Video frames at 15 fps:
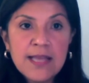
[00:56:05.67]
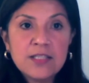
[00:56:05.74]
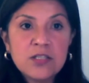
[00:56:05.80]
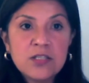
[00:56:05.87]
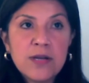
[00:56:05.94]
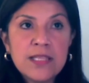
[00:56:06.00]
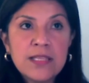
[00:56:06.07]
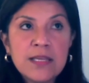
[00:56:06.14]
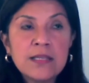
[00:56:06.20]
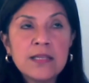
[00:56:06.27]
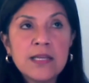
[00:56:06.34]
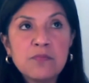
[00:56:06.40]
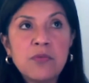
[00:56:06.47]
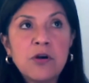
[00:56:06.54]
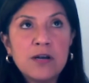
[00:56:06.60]
And so I
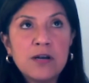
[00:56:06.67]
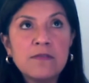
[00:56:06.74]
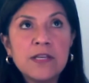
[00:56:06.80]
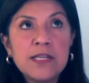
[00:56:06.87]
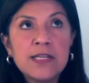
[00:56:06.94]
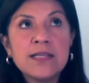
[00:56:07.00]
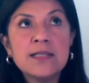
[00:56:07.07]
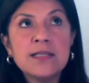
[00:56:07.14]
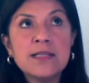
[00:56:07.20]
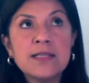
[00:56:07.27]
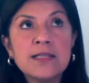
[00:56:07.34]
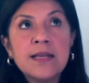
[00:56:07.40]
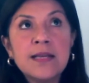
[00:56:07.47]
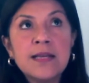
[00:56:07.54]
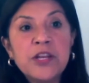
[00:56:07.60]
think like part of it
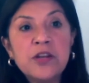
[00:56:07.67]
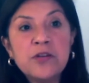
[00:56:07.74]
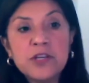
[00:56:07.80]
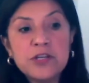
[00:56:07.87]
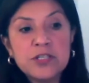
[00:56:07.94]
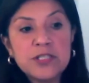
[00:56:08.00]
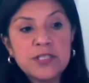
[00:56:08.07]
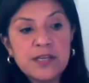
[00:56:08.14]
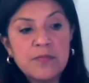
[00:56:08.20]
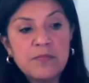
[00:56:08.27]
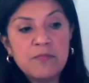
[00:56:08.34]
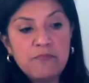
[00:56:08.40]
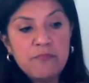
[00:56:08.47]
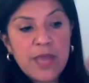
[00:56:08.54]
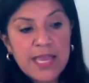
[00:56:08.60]
is, you know, there's
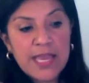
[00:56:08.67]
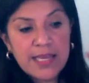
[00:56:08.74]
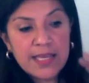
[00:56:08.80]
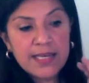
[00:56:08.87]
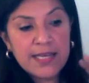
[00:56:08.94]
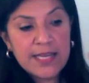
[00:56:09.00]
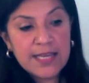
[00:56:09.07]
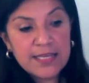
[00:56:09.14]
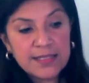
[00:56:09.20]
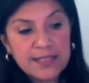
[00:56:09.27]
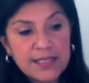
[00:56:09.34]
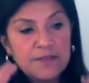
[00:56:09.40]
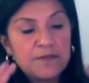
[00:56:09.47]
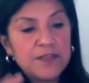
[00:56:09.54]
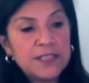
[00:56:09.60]
the make it
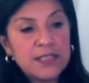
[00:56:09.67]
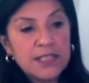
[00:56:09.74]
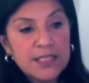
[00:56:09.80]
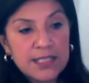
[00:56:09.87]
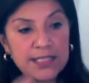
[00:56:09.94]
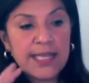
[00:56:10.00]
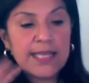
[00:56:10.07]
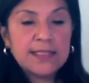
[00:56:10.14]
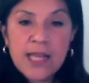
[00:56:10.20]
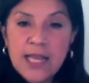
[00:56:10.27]
easy, facilitate.